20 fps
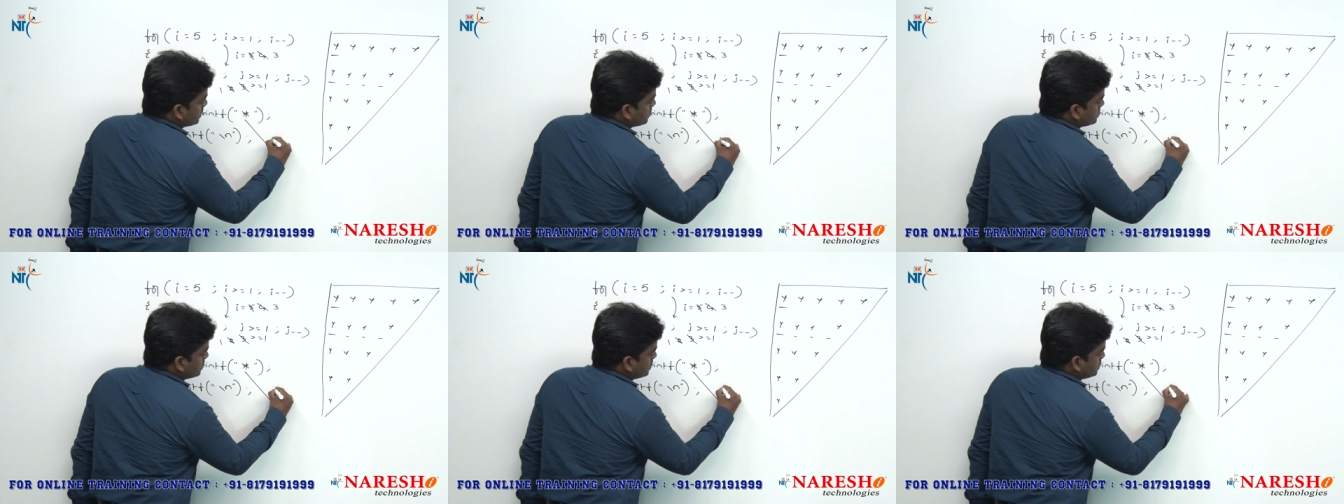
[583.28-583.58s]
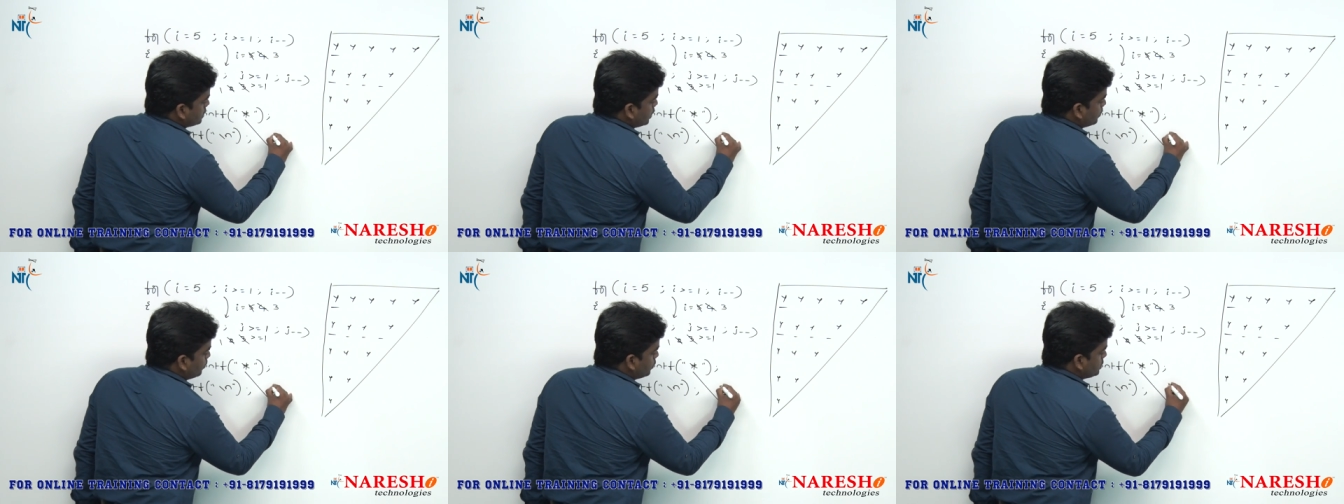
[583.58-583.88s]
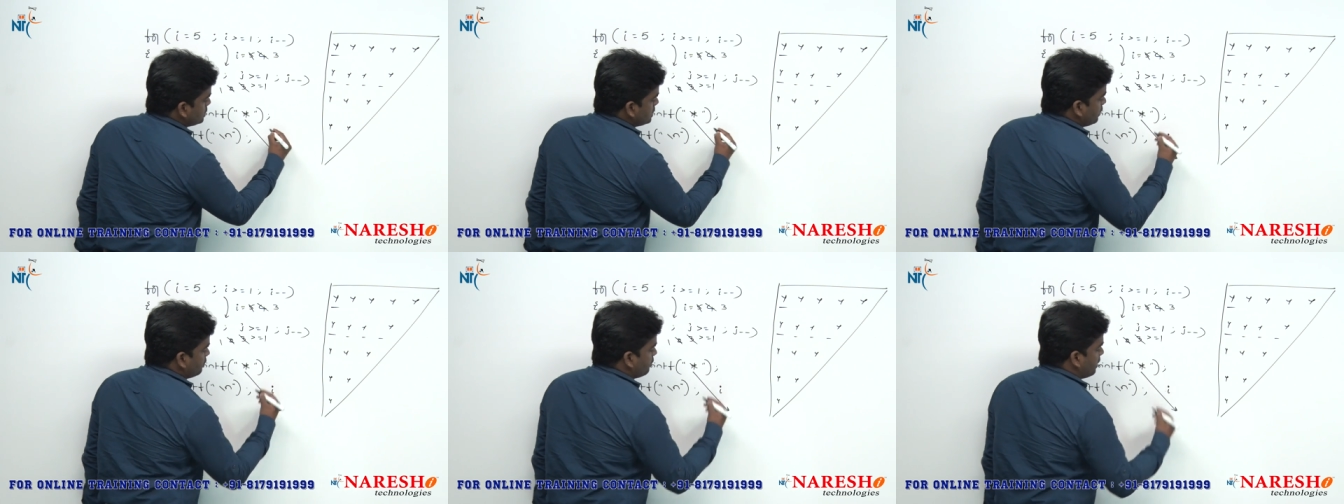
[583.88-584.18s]
sir,
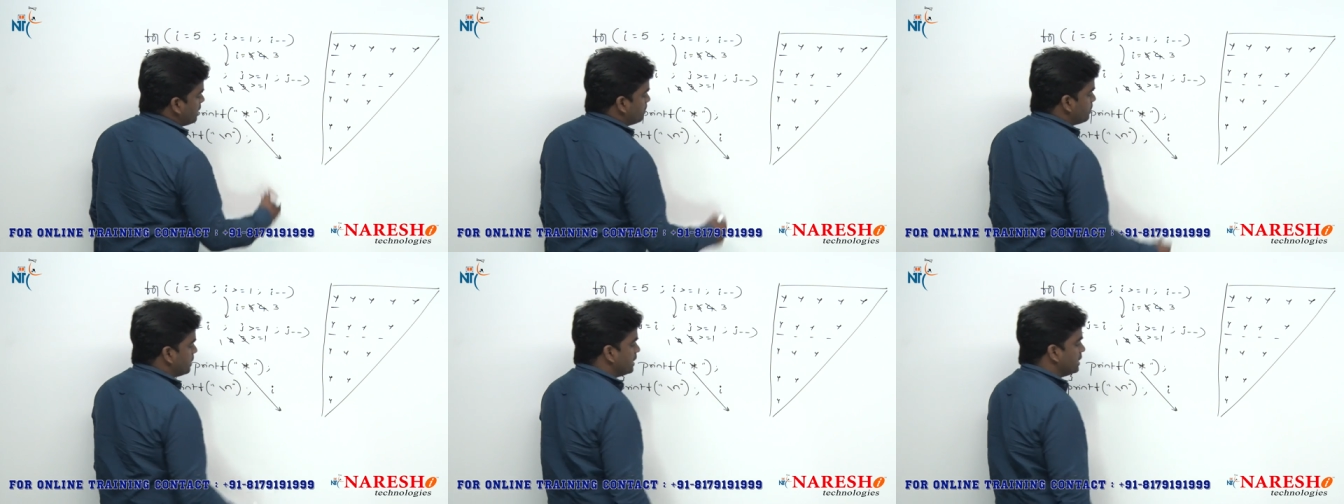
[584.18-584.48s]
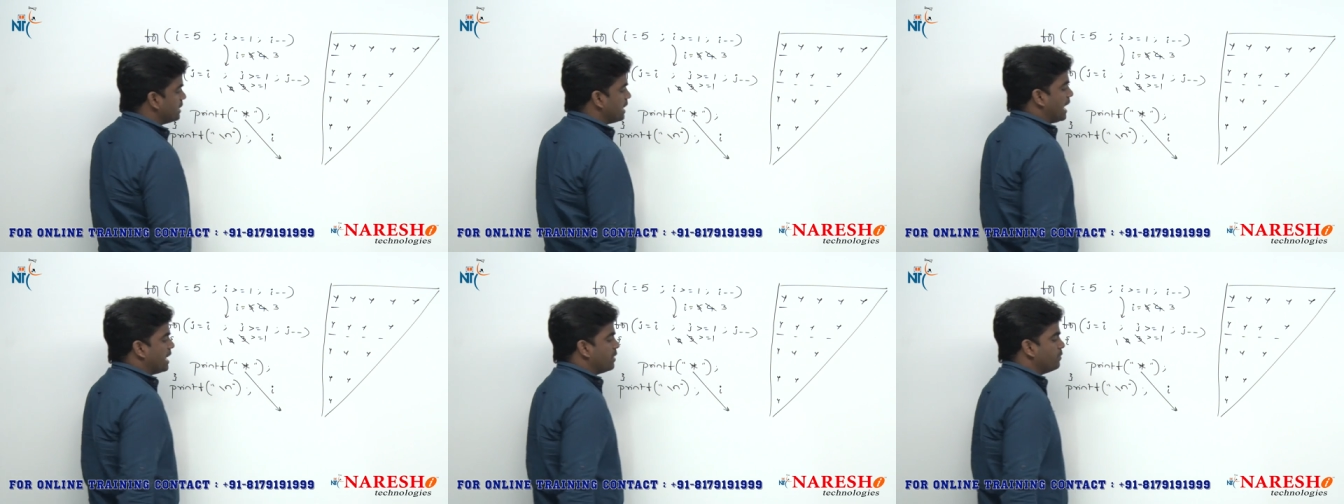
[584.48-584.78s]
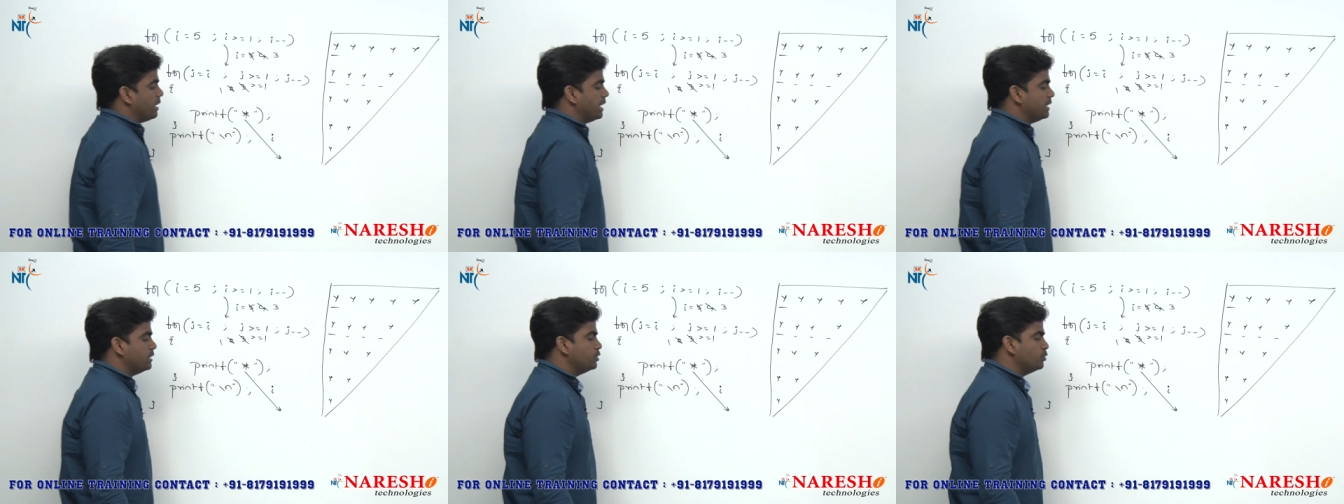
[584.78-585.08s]
suppose if I print I
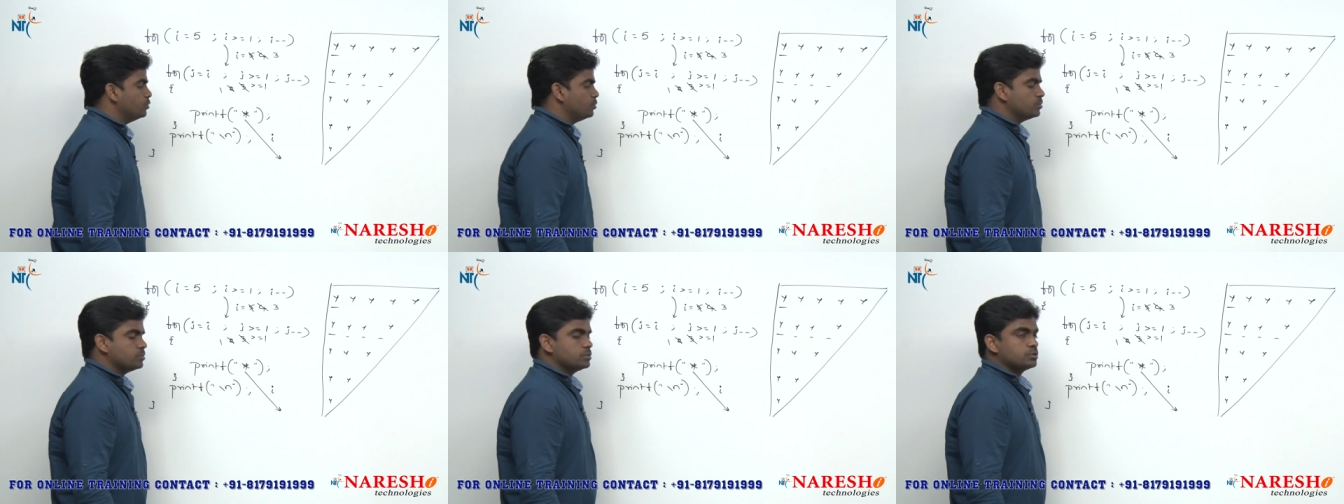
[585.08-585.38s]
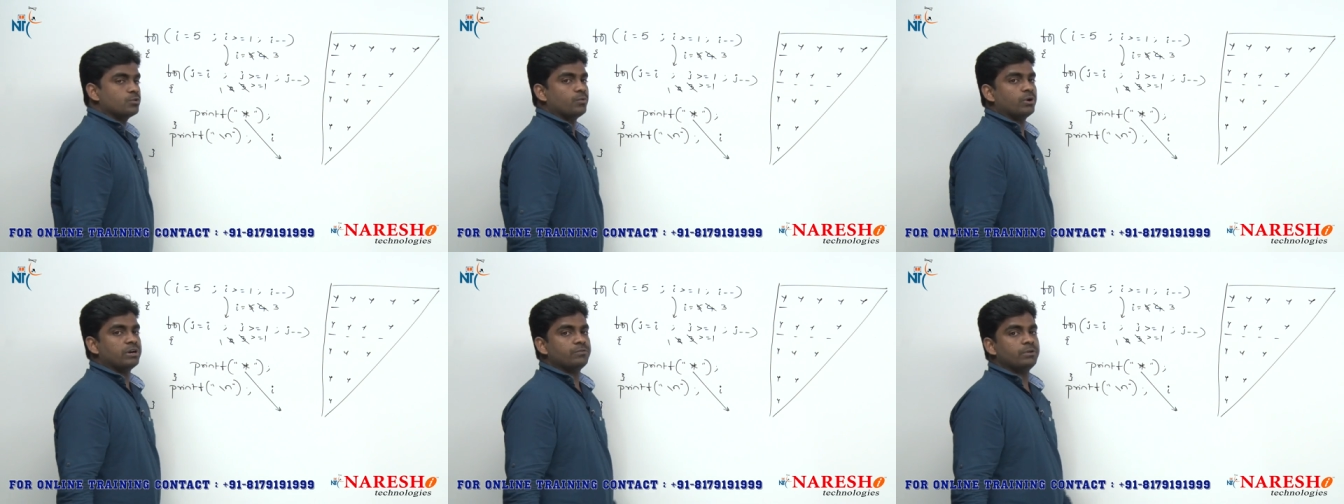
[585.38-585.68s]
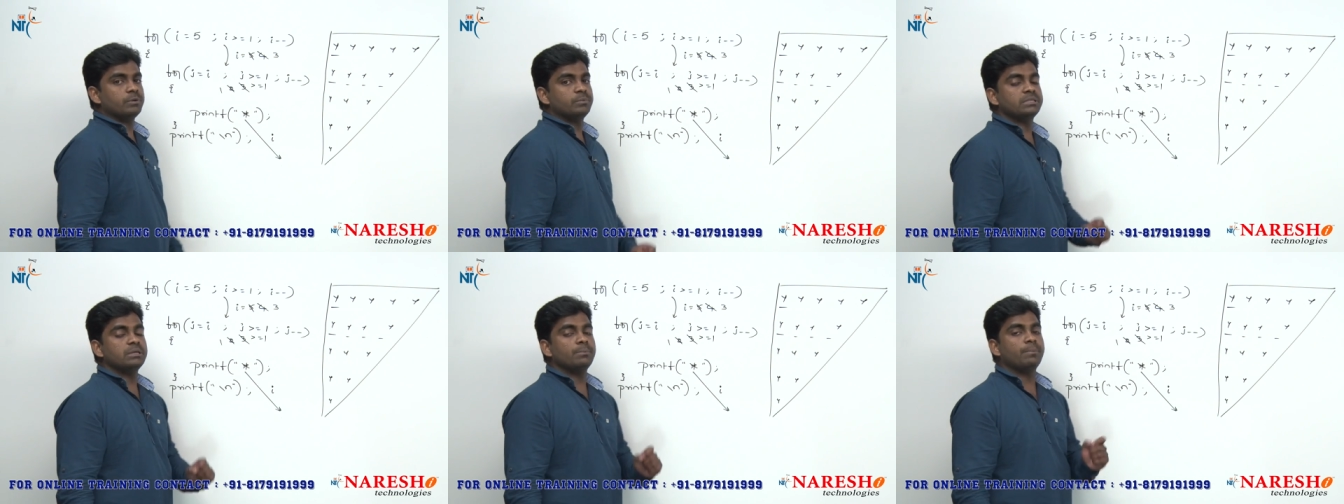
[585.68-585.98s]
value, so what
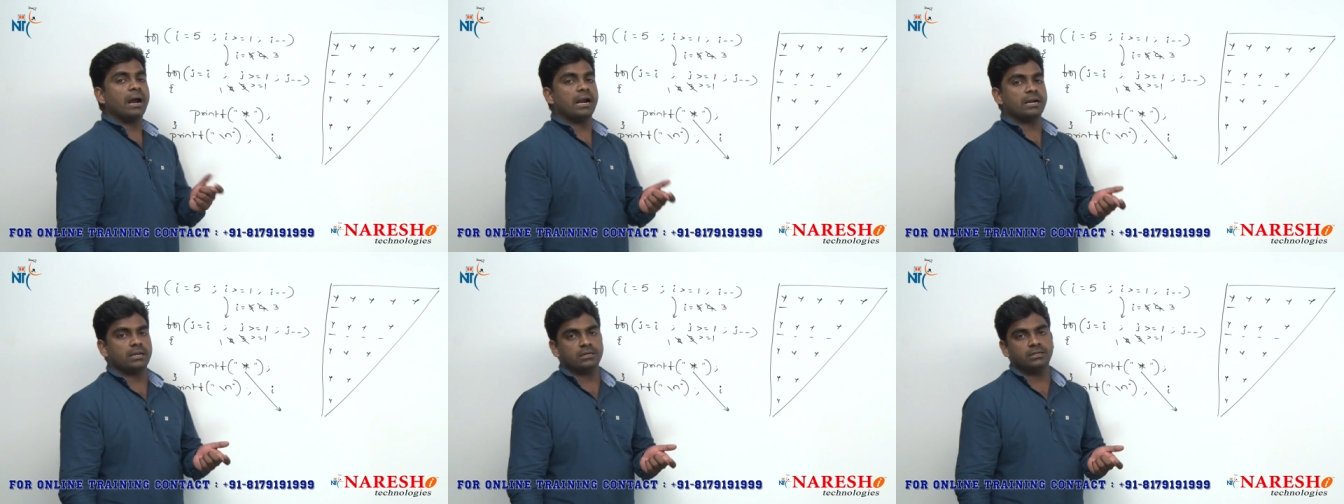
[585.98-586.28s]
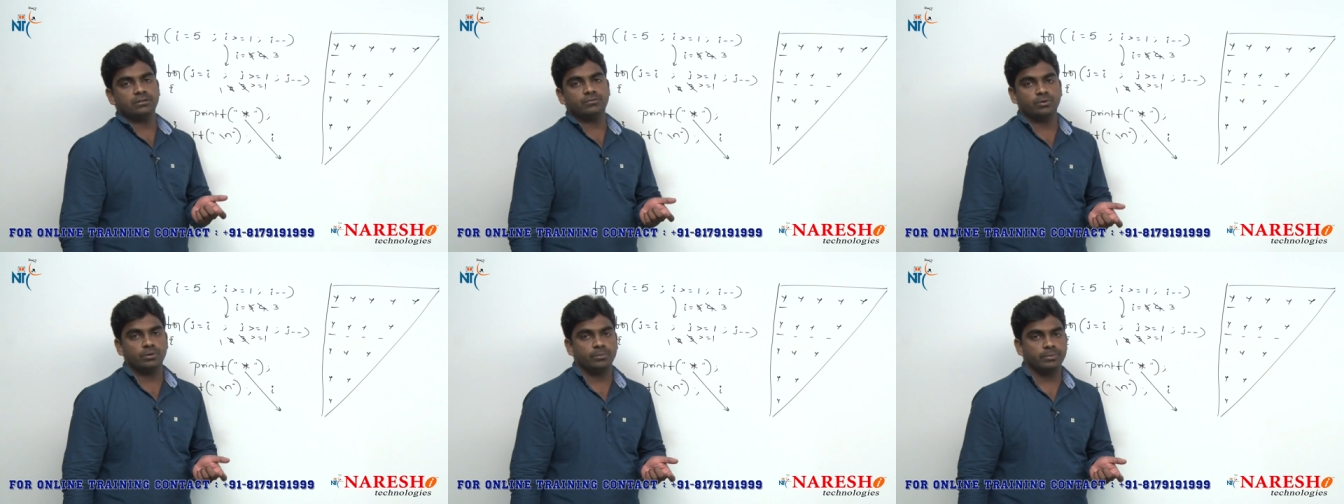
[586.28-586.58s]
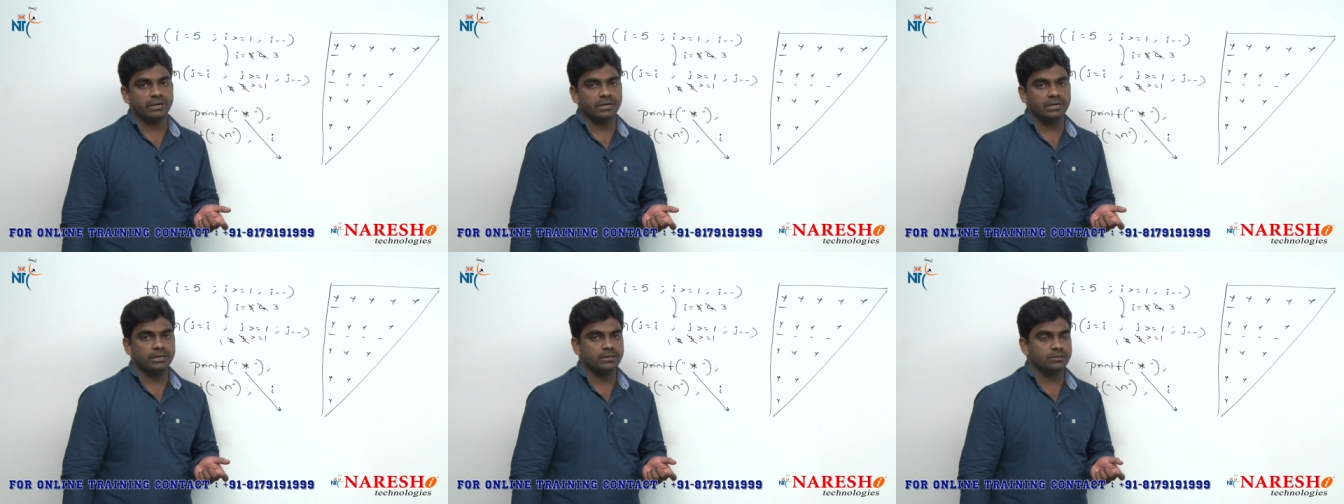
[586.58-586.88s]
will be the pattern it will
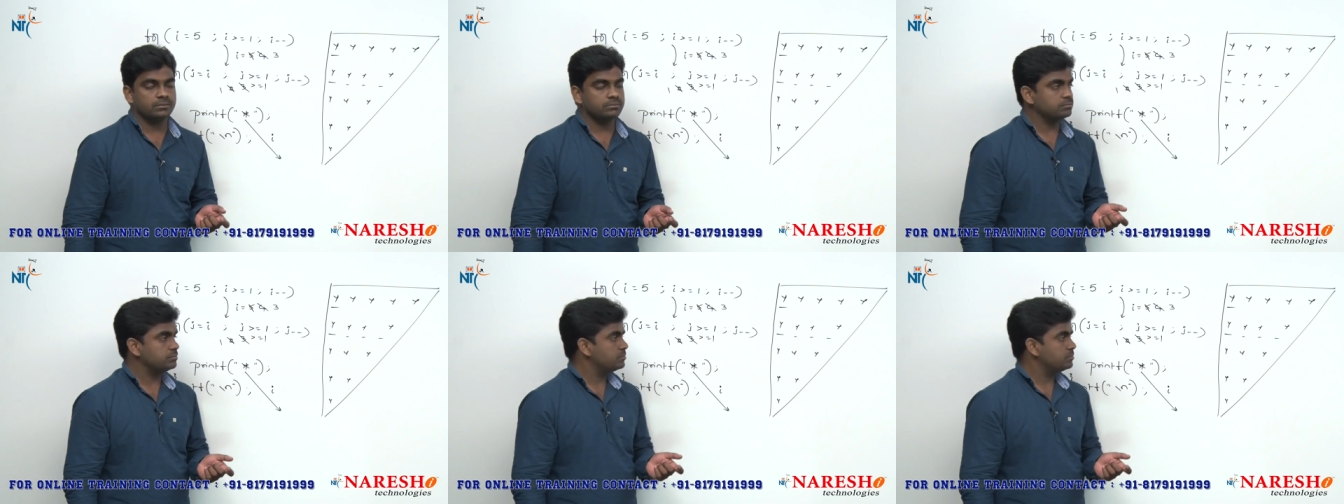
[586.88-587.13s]
print?